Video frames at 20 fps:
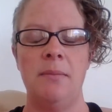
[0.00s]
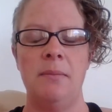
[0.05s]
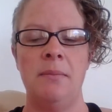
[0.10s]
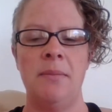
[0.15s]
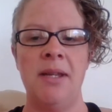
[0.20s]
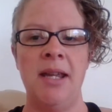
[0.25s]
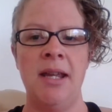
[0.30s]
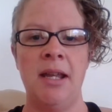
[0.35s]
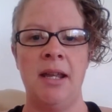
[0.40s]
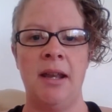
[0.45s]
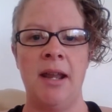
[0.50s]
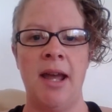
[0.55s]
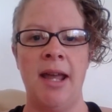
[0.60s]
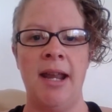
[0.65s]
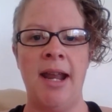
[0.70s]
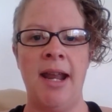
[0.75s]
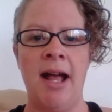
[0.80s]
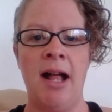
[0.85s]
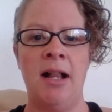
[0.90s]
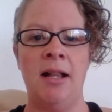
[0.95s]
being a
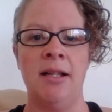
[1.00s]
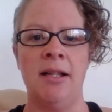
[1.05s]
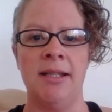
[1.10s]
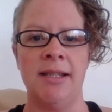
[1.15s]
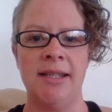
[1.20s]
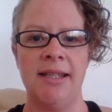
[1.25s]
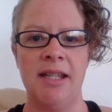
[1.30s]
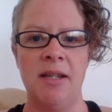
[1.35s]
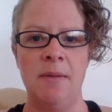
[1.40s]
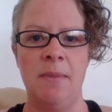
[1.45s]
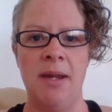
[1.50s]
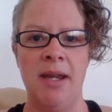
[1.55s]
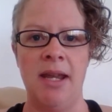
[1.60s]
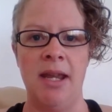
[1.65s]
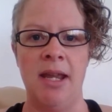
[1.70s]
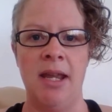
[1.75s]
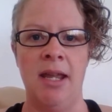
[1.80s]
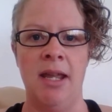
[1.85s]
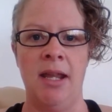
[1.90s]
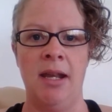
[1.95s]
night owl and sleeping
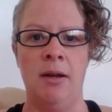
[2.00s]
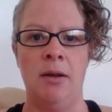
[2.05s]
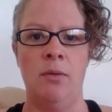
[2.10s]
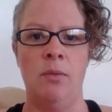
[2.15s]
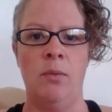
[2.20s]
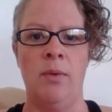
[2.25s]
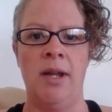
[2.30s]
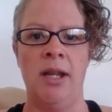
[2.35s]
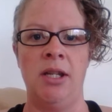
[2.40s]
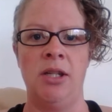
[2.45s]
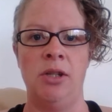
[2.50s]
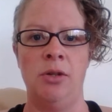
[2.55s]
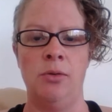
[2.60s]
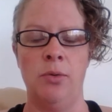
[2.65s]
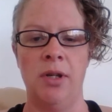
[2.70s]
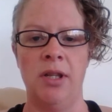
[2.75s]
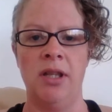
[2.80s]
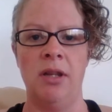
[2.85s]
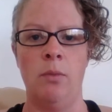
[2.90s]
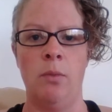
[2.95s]
in when you
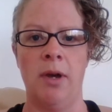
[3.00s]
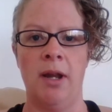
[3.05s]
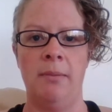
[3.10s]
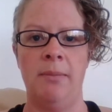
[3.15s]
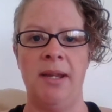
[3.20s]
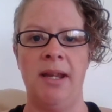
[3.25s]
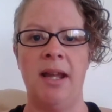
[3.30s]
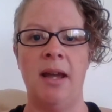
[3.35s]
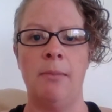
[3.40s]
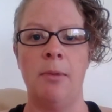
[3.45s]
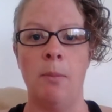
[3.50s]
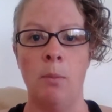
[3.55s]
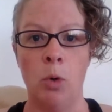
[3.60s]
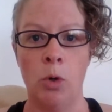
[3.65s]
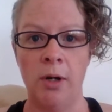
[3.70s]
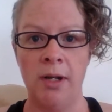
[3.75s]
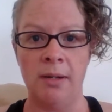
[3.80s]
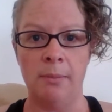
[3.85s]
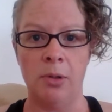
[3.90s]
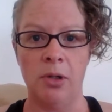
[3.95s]
really want to become a
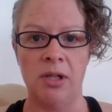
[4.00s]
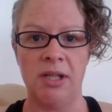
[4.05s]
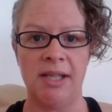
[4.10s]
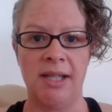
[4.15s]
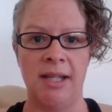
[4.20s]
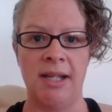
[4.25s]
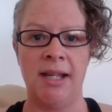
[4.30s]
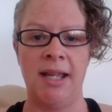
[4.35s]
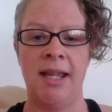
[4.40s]
morning person.